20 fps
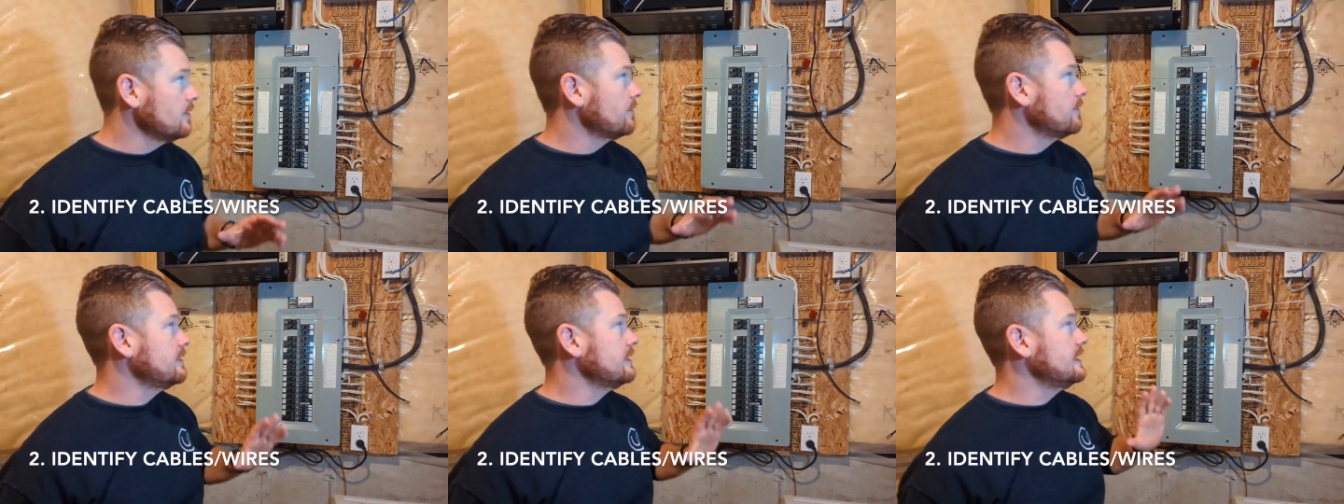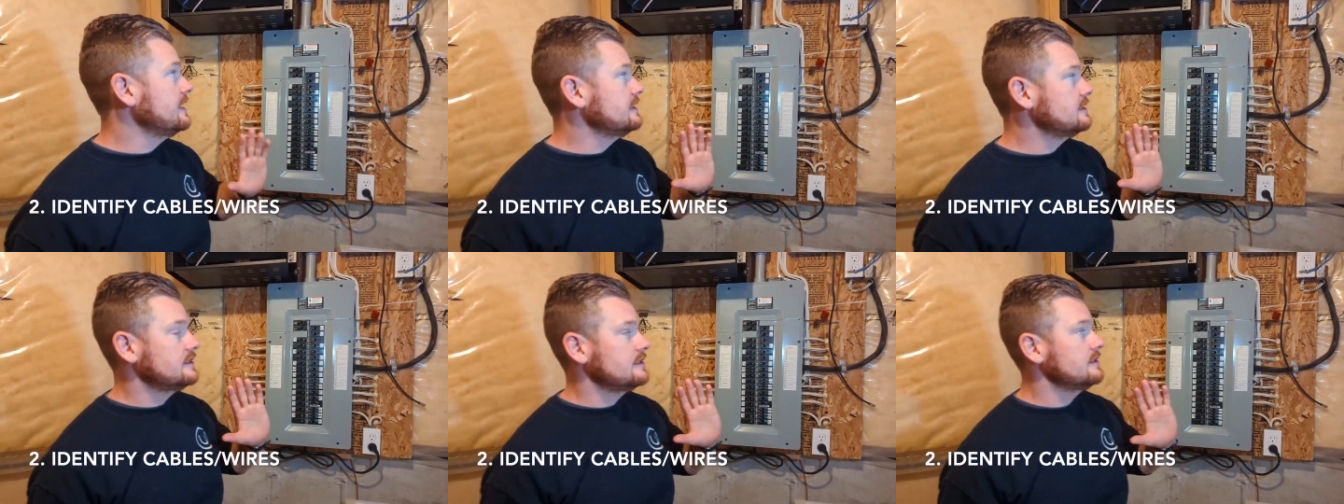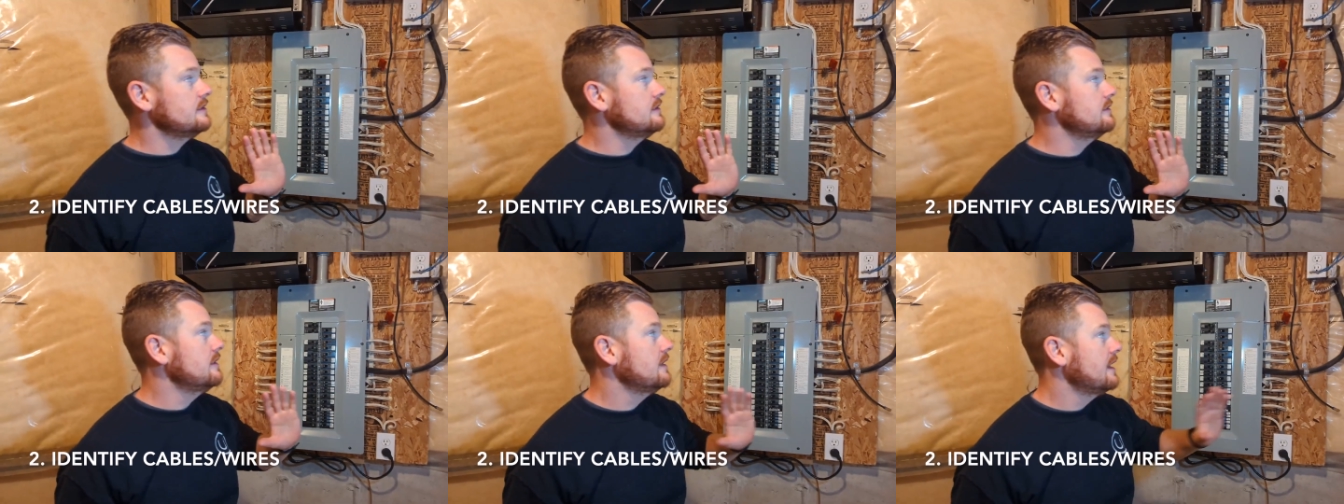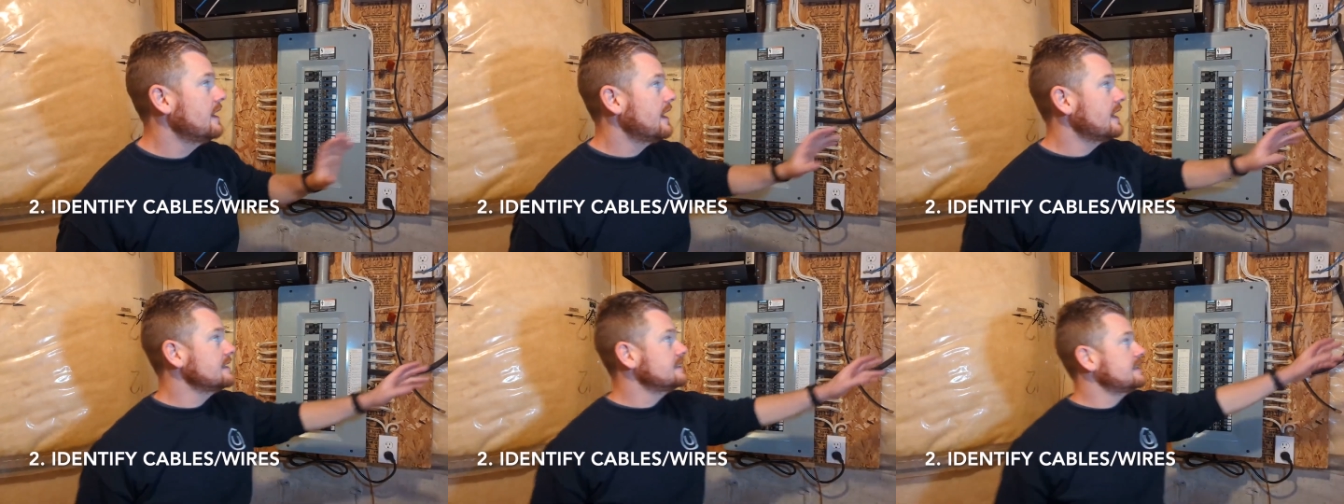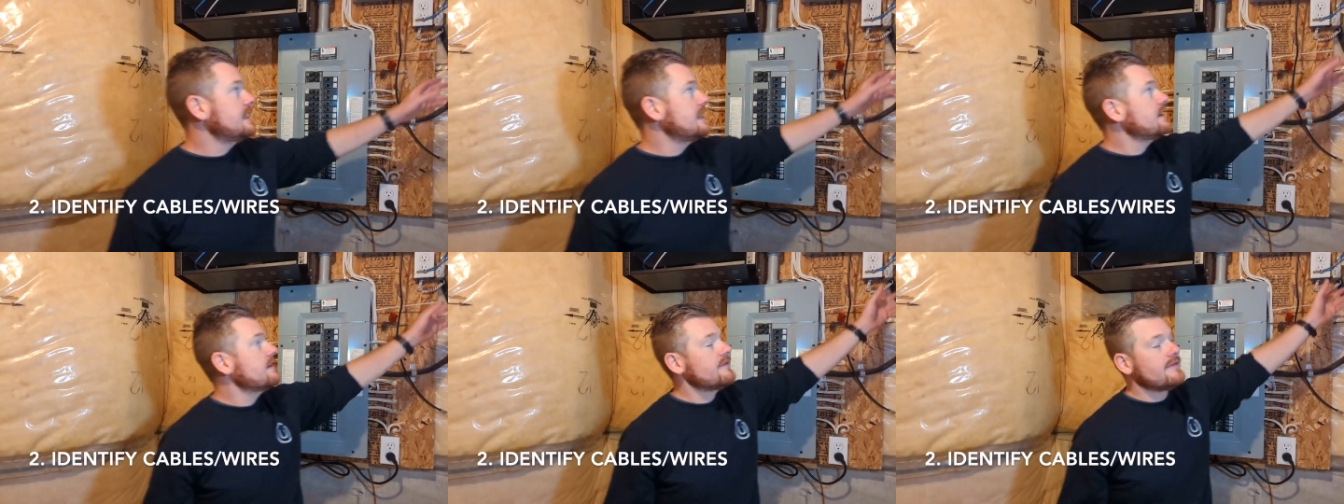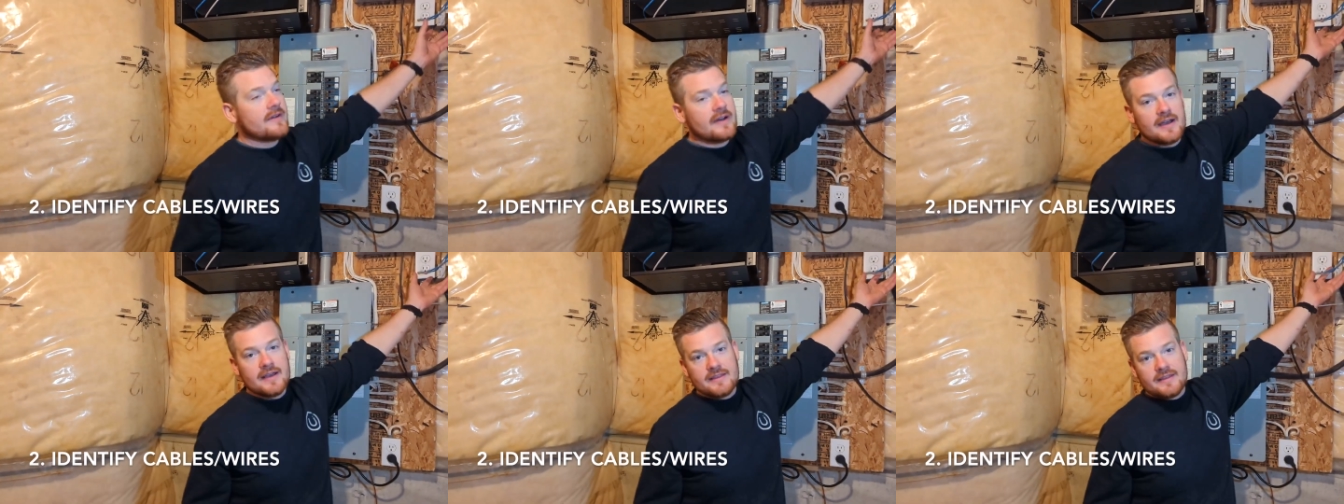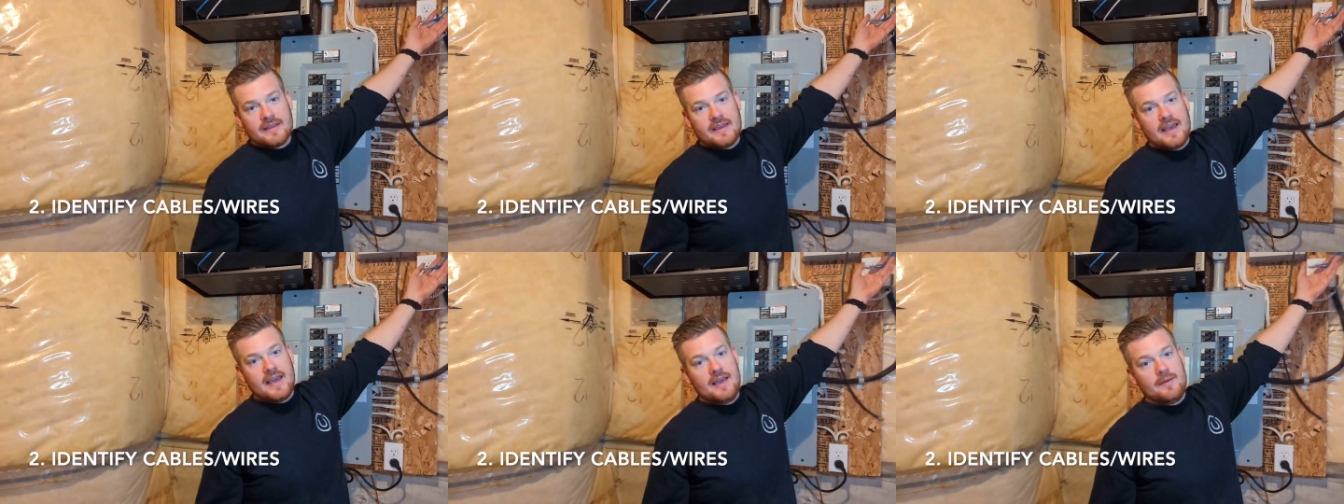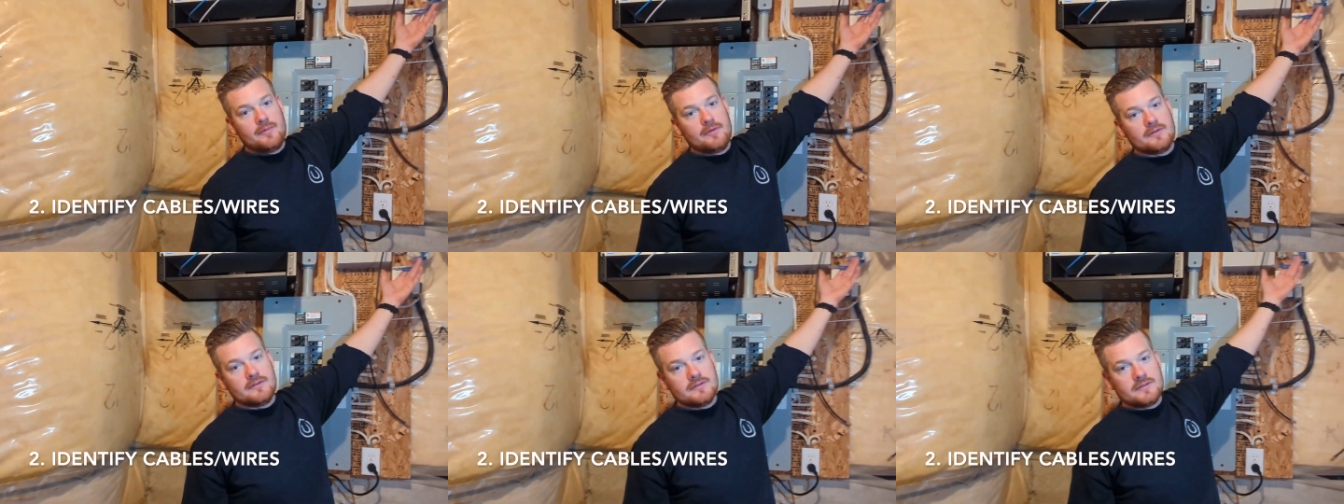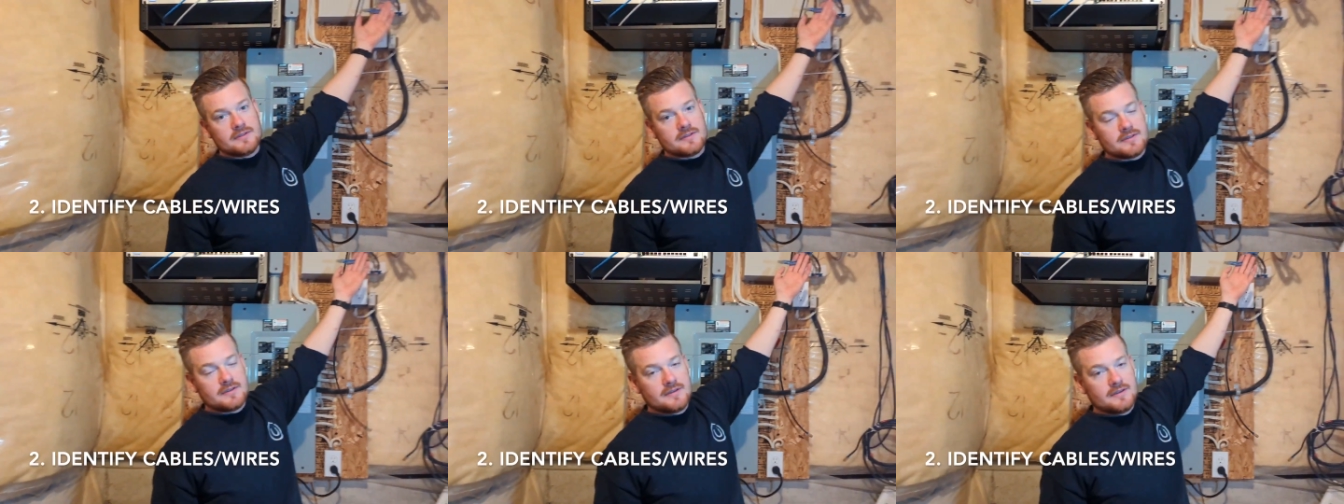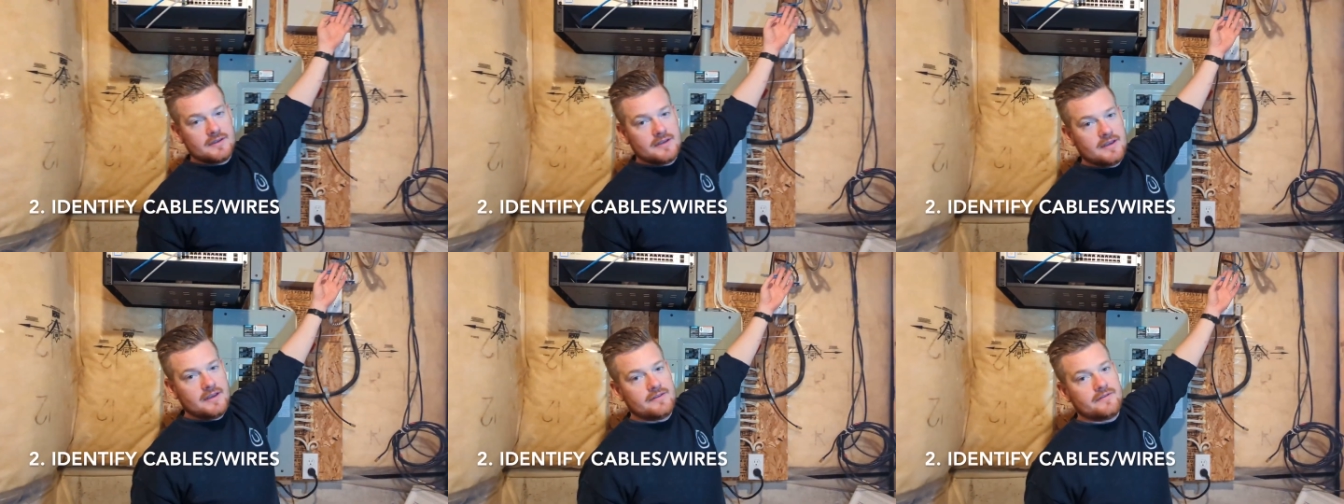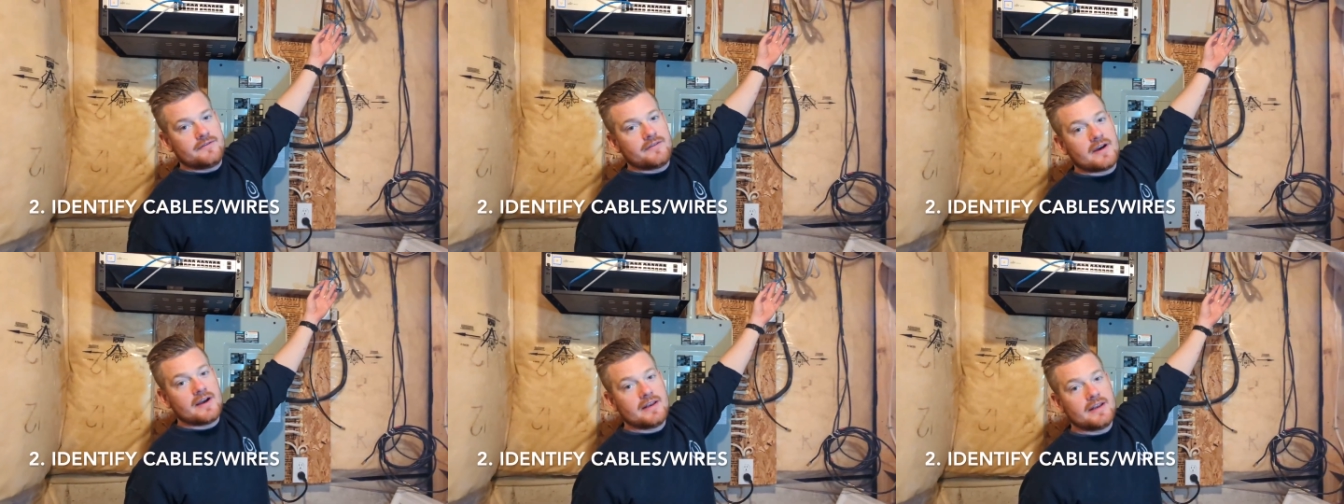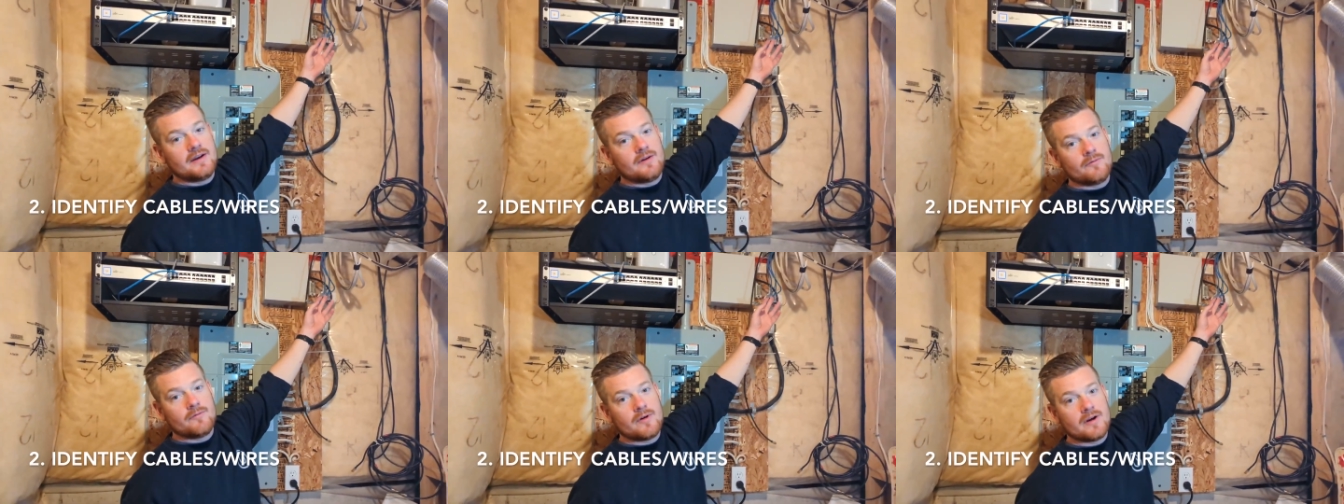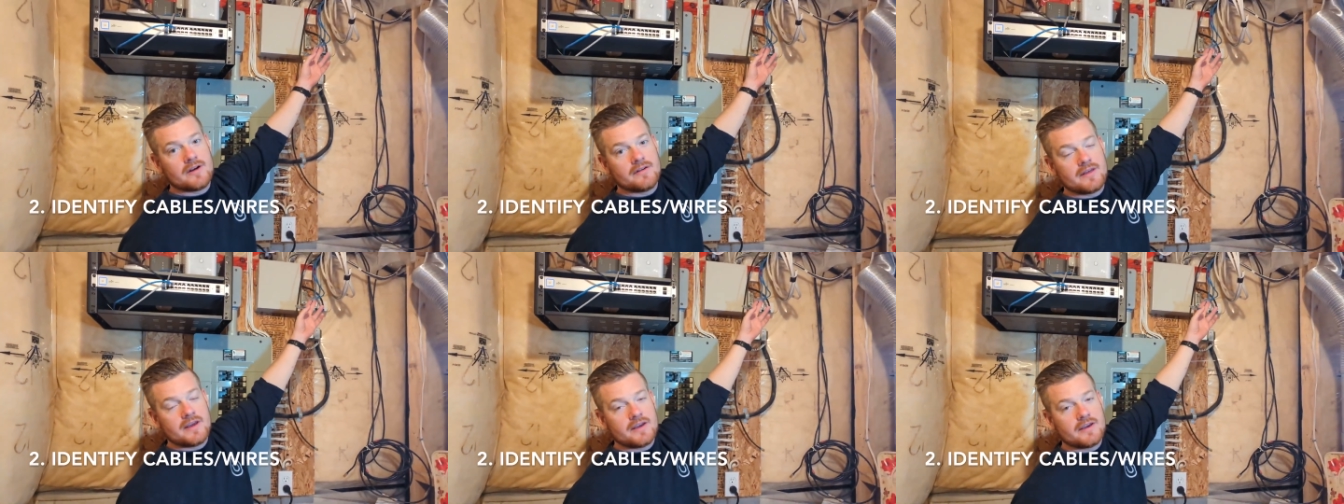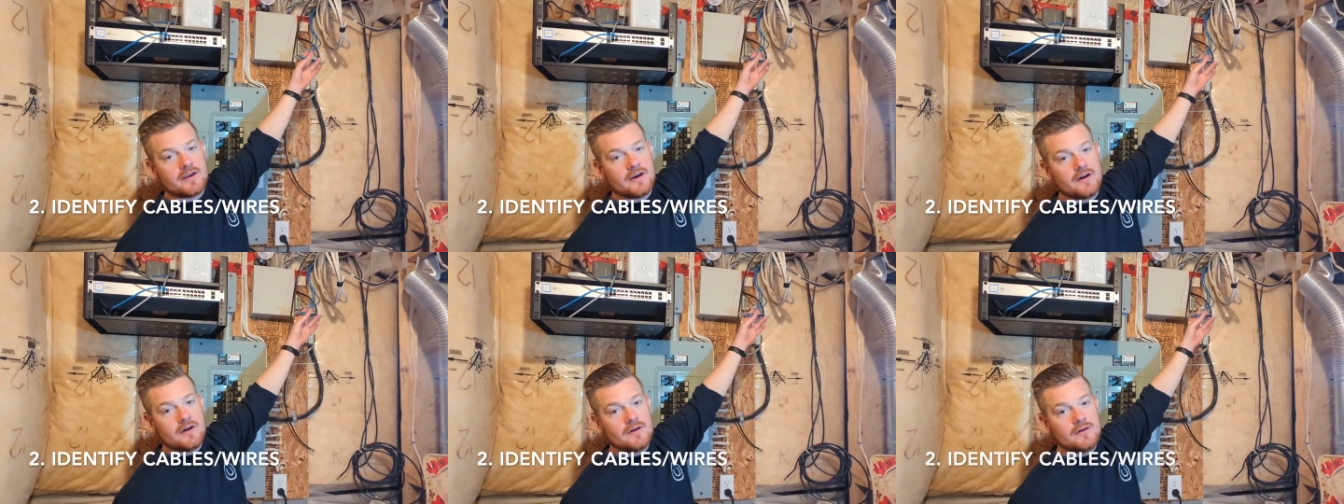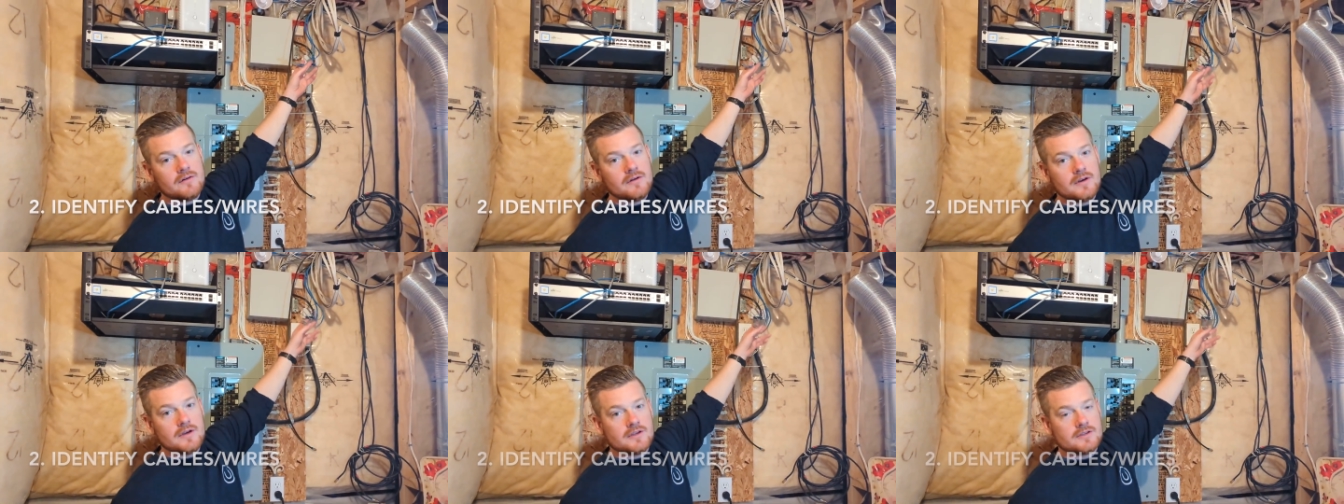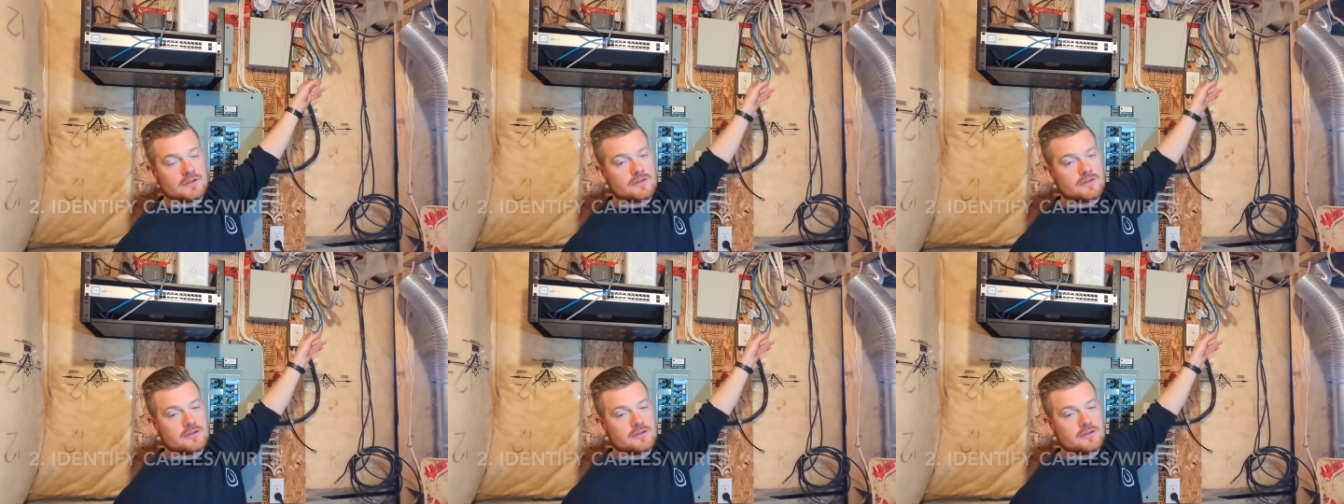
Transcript: we need to identify the cables and find out where they go.